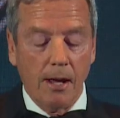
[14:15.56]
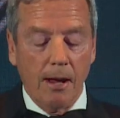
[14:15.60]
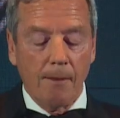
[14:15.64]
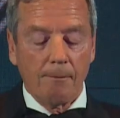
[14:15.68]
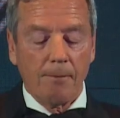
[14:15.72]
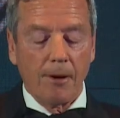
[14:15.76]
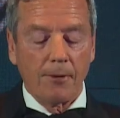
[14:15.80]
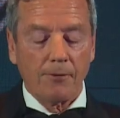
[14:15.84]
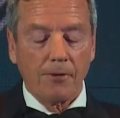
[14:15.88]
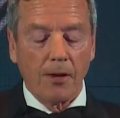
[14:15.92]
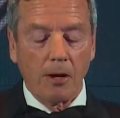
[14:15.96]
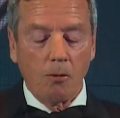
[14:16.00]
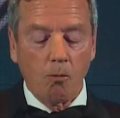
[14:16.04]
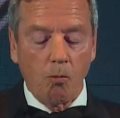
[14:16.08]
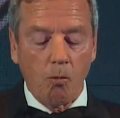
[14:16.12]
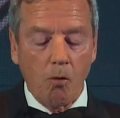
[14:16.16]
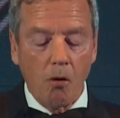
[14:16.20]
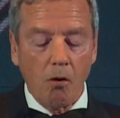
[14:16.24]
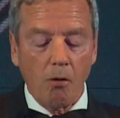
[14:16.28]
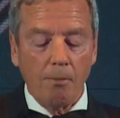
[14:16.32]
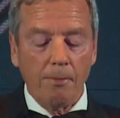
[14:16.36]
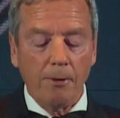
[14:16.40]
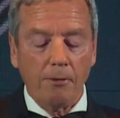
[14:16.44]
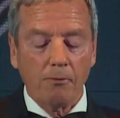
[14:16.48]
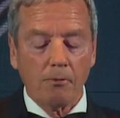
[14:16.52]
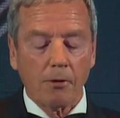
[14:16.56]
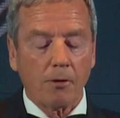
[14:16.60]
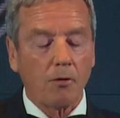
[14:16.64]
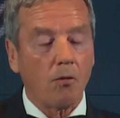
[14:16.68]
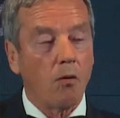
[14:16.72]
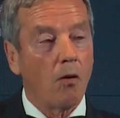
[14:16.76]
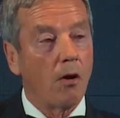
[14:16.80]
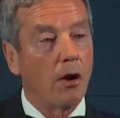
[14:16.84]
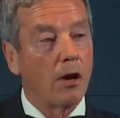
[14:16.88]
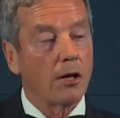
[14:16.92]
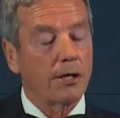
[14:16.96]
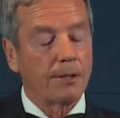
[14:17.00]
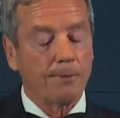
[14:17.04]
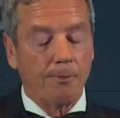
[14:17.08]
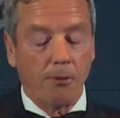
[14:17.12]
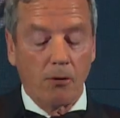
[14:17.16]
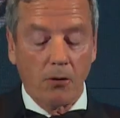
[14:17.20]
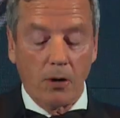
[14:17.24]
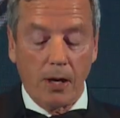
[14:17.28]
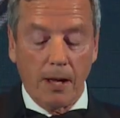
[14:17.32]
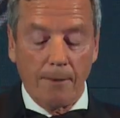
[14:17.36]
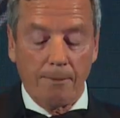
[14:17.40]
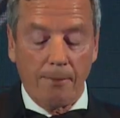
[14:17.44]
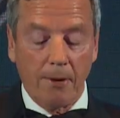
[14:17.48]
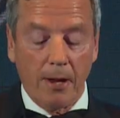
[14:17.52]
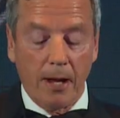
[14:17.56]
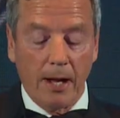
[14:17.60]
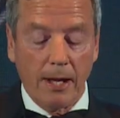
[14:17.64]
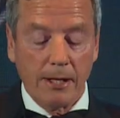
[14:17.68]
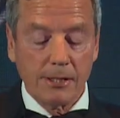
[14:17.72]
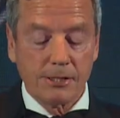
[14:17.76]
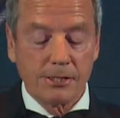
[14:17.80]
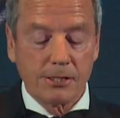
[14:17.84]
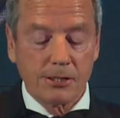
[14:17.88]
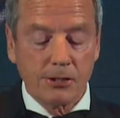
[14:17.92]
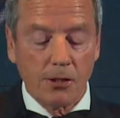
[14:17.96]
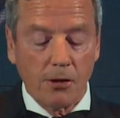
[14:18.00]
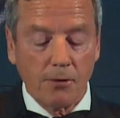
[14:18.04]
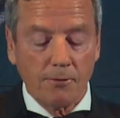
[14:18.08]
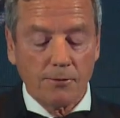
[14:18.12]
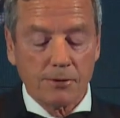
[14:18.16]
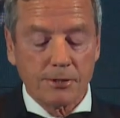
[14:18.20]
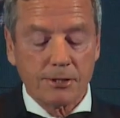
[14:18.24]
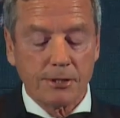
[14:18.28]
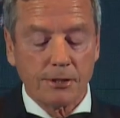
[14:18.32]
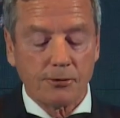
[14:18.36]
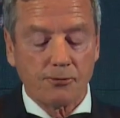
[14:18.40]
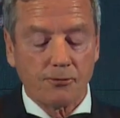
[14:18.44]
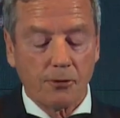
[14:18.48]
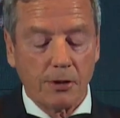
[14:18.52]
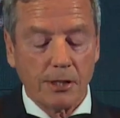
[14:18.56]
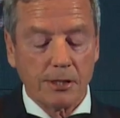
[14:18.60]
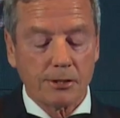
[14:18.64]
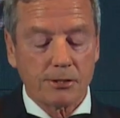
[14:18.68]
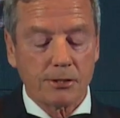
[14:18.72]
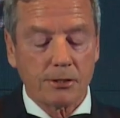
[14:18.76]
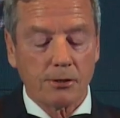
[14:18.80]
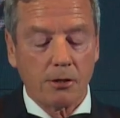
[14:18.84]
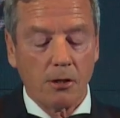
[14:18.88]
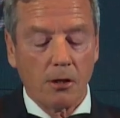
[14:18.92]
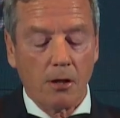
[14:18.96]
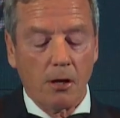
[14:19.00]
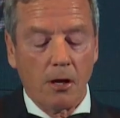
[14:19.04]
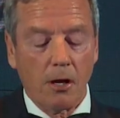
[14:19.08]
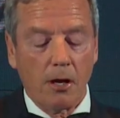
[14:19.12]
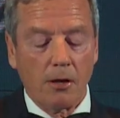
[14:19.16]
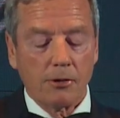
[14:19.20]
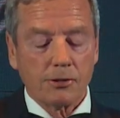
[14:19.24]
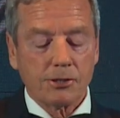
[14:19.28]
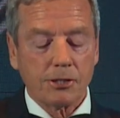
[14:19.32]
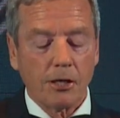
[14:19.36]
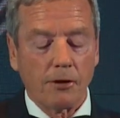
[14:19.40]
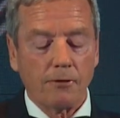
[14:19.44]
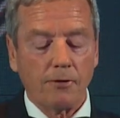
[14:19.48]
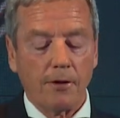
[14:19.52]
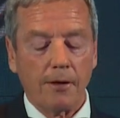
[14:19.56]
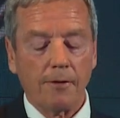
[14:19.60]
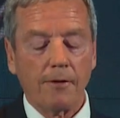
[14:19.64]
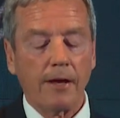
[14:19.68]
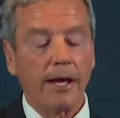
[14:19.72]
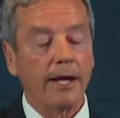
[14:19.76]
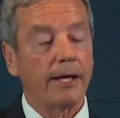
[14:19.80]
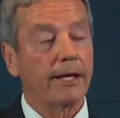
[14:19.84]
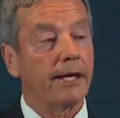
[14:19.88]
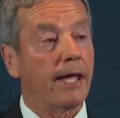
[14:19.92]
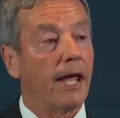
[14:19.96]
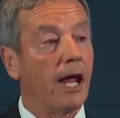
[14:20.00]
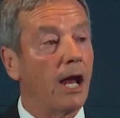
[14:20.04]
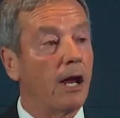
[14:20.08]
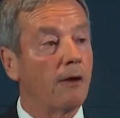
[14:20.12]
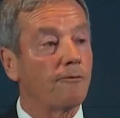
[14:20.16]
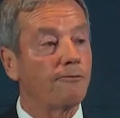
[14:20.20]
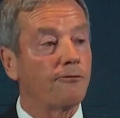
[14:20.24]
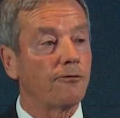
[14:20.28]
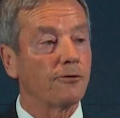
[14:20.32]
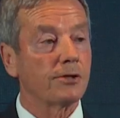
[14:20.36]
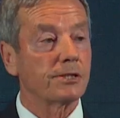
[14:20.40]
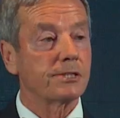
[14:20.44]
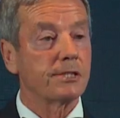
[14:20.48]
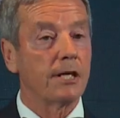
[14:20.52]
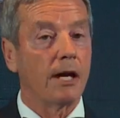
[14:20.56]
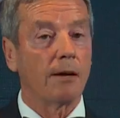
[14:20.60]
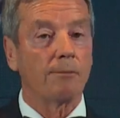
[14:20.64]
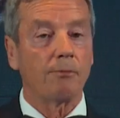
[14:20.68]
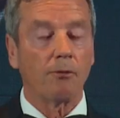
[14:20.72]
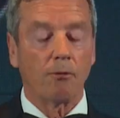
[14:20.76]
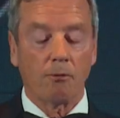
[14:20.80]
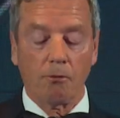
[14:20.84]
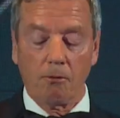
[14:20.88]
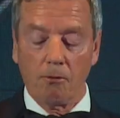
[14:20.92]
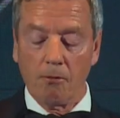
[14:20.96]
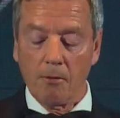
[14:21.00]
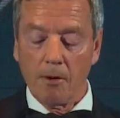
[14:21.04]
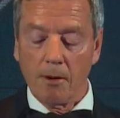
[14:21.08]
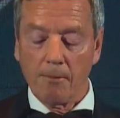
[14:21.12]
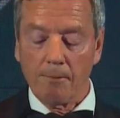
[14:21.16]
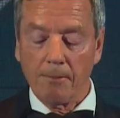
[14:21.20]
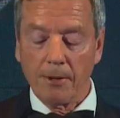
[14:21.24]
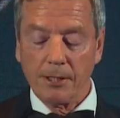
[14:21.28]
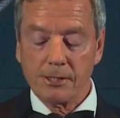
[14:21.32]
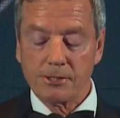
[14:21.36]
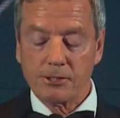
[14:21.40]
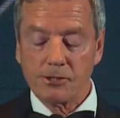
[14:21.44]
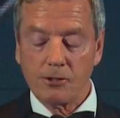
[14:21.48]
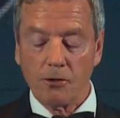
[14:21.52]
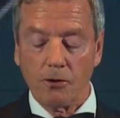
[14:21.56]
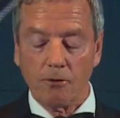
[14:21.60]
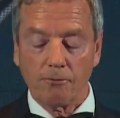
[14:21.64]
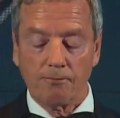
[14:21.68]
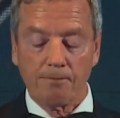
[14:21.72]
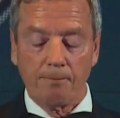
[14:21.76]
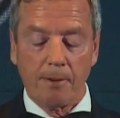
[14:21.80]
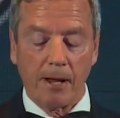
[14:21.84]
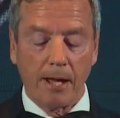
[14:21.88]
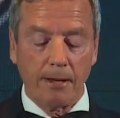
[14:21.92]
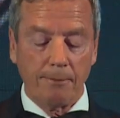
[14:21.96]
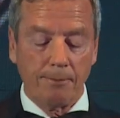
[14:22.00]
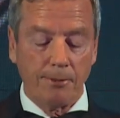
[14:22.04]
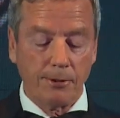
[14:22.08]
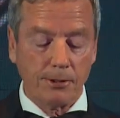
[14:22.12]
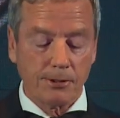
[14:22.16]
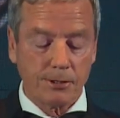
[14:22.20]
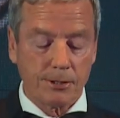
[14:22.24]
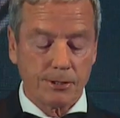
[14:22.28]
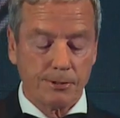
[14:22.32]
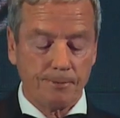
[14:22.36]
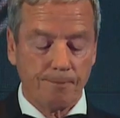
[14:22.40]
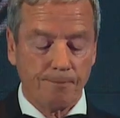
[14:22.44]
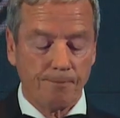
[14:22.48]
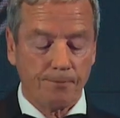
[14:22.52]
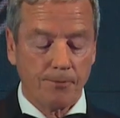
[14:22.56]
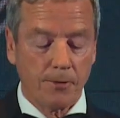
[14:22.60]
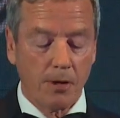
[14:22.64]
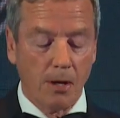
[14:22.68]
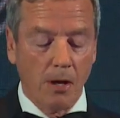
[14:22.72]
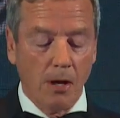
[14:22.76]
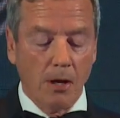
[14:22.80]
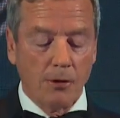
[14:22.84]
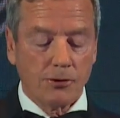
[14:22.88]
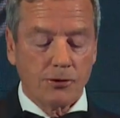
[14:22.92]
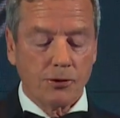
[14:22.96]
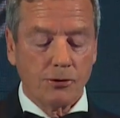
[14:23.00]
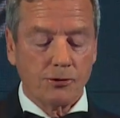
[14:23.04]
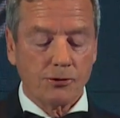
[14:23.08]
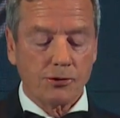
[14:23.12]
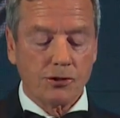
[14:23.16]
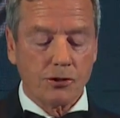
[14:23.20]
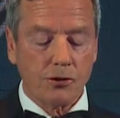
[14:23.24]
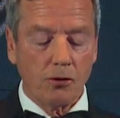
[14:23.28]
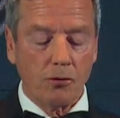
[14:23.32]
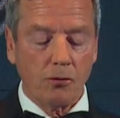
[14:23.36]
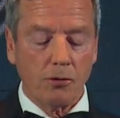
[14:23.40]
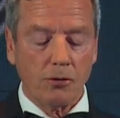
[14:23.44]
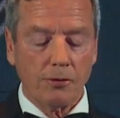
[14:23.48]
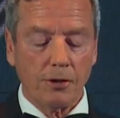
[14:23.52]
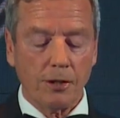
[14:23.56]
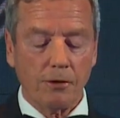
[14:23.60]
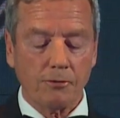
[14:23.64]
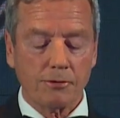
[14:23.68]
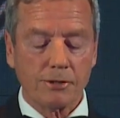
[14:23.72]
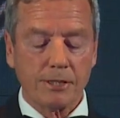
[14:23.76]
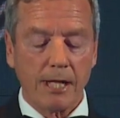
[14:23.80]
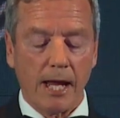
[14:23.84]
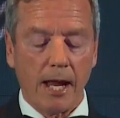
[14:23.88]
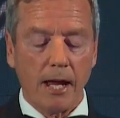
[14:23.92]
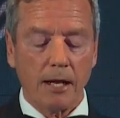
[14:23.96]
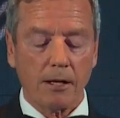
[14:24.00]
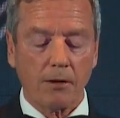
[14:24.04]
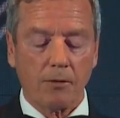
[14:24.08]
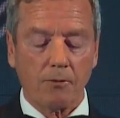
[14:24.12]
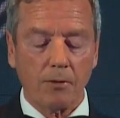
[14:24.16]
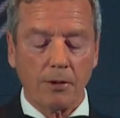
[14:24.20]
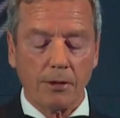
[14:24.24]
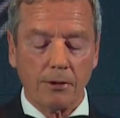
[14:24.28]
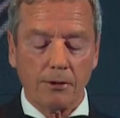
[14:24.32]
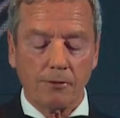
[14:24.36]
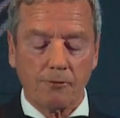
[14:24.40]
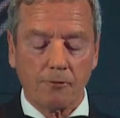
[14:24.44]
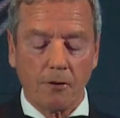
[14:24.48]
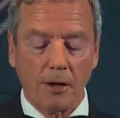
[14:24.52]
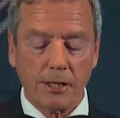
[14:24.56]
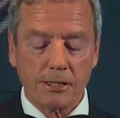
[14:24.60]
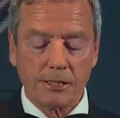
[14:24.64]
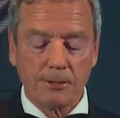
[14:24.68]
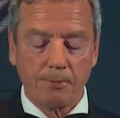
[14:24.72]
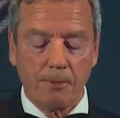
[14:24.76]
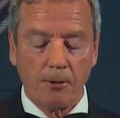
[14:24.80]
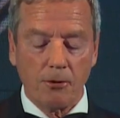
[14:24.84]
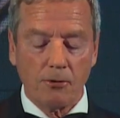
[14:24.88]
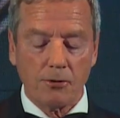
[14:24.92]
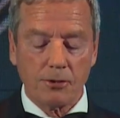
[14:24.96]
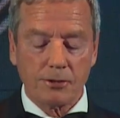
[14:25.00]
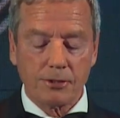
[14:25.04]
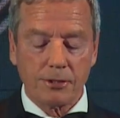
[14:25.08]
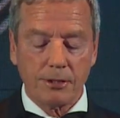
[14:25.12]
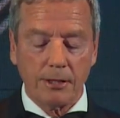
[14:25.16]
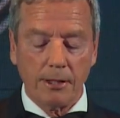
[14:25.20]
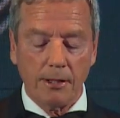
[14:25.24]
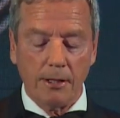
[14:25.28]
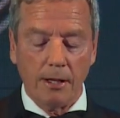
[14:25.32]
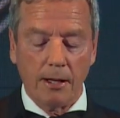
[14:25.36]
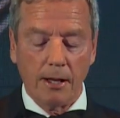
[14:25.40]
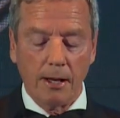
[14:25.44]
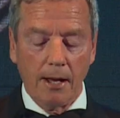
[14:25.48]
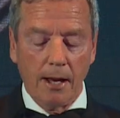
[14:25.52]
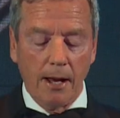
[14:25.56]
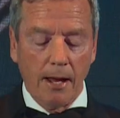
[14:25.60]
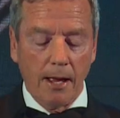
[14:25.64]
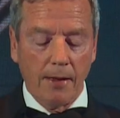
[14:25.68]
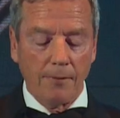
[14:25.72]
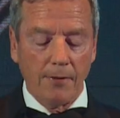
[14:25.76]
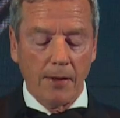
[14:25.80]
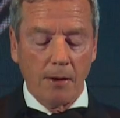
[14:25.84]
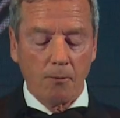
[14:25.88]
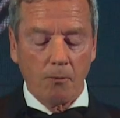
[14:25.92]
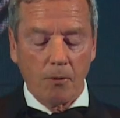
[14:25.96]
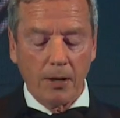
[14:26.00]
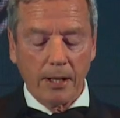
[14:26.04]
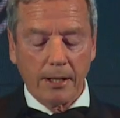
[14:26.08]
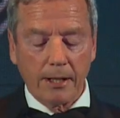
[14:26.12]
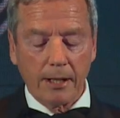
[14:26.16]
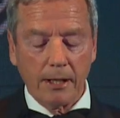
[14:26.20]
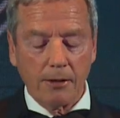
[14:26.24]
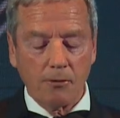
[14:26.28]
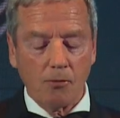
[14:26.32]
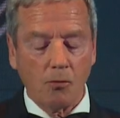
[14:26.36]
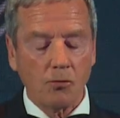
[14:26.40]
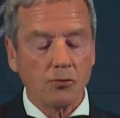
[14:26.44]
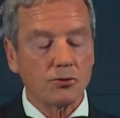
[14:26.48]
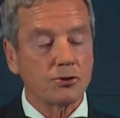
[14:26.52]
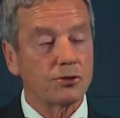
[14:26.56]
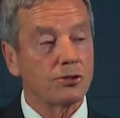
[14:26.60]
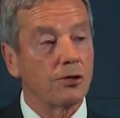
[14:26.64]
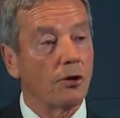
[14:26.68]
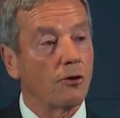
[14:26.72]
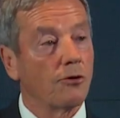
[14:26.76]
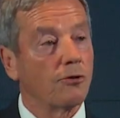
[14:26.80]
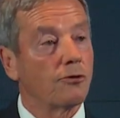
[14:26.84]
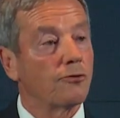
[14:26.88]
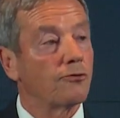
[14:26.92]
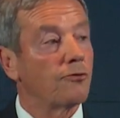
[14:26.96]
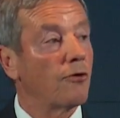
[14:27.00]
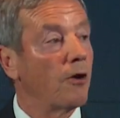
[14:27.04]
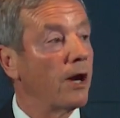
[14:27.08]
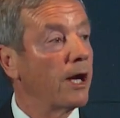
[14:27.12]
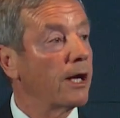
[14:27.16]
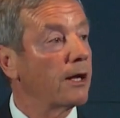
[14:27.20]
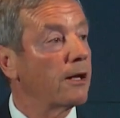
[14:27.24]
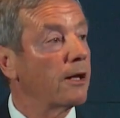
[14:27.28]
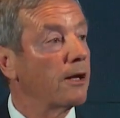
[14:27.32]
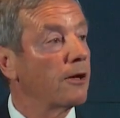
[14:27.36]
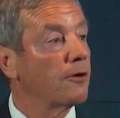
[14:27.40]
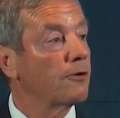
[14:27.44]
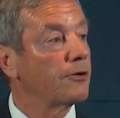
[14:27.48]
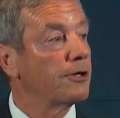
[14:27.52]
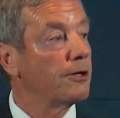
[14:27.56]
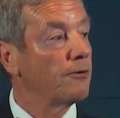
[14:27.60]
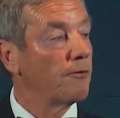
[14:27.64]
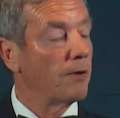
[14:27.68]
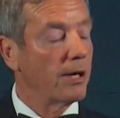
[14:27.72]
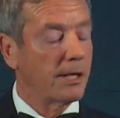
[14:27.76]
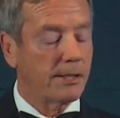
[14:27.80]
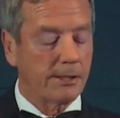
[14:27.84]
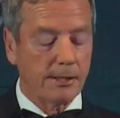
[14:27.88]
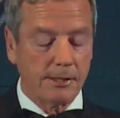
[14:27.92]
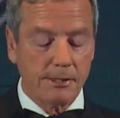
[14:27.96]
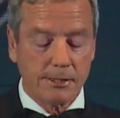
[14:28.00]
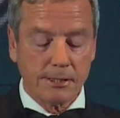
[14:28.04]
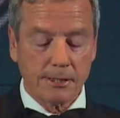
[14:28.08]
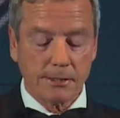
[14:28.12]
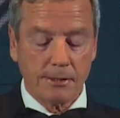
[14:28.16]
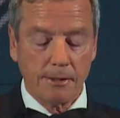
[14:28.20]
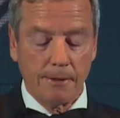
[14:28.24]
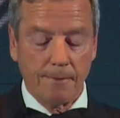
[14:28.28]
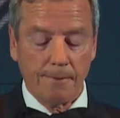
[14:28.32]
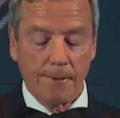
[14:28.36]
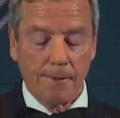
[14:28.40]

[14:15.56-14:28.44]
but they will be required to put up a service address so that they can, for example, be served papers. To ensure there is adequate transparency and that we can also track directors,